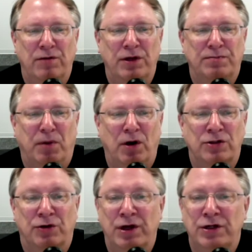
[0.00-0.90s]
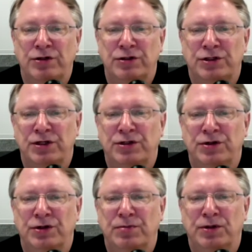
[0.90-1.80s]
of these bars are interesting to
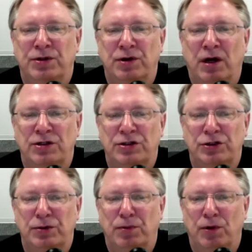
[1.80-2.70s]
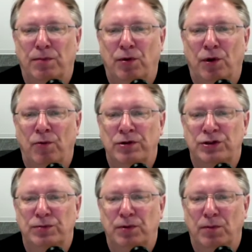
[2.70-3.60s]
you, but they're not super important. What's
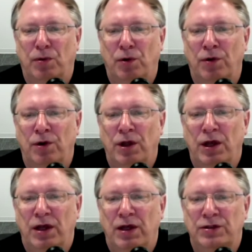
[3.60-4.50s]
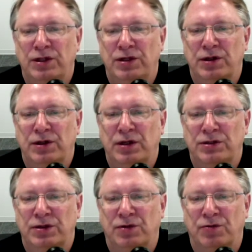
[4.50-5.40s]
super important is that is
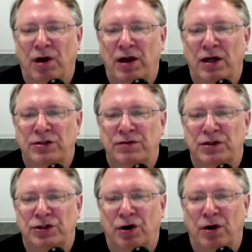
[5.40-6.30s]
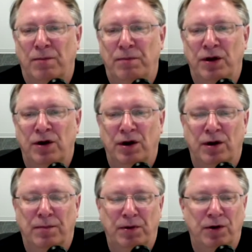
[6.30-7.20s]
that the right edge of the chart appear and
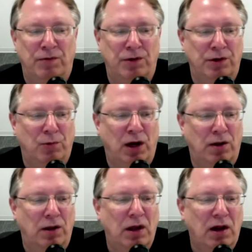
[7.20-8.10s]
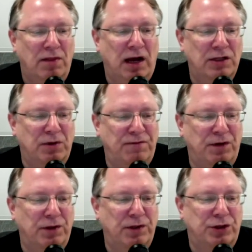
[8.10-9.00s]
appear really well. That's what
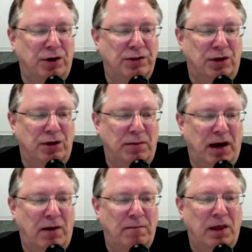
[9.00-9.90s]
fill the chart is all about.